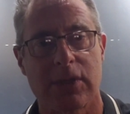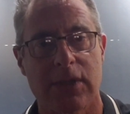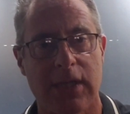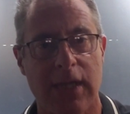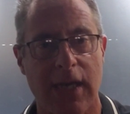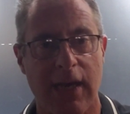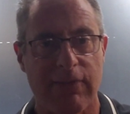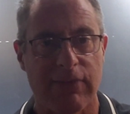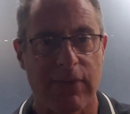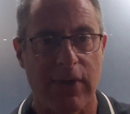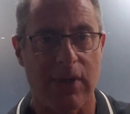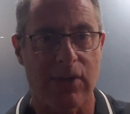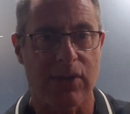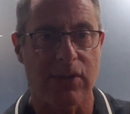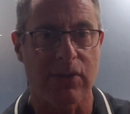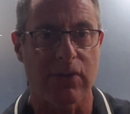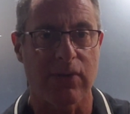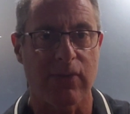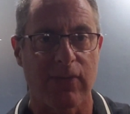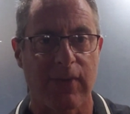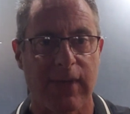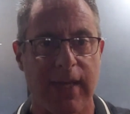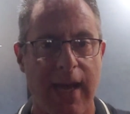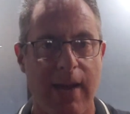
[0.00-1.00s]
So you have those sort
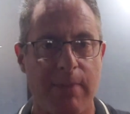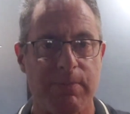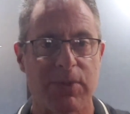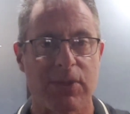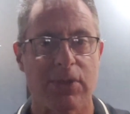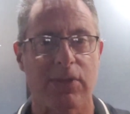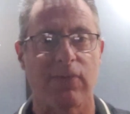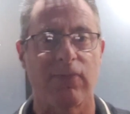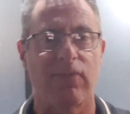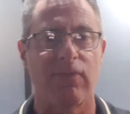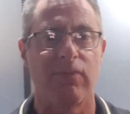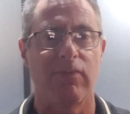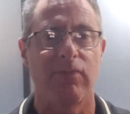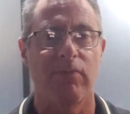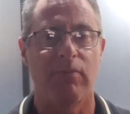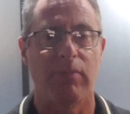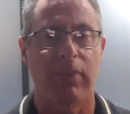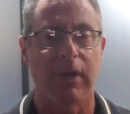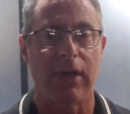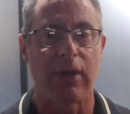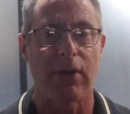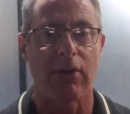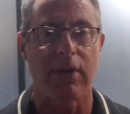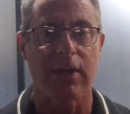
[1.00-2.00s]
of gaps of
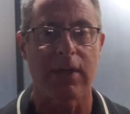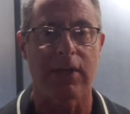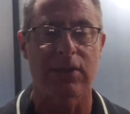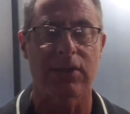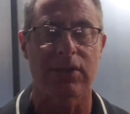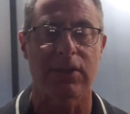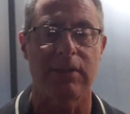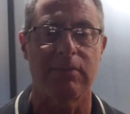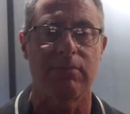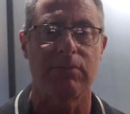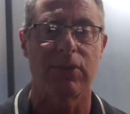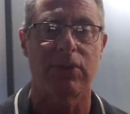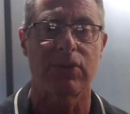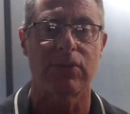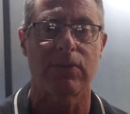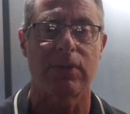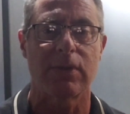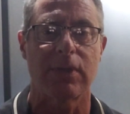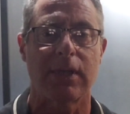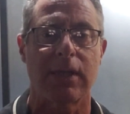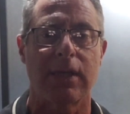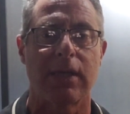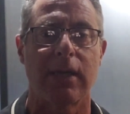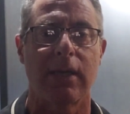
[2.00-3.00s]
blurriness in
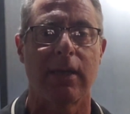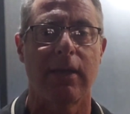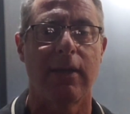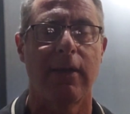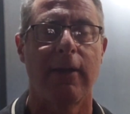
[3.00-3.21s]
between,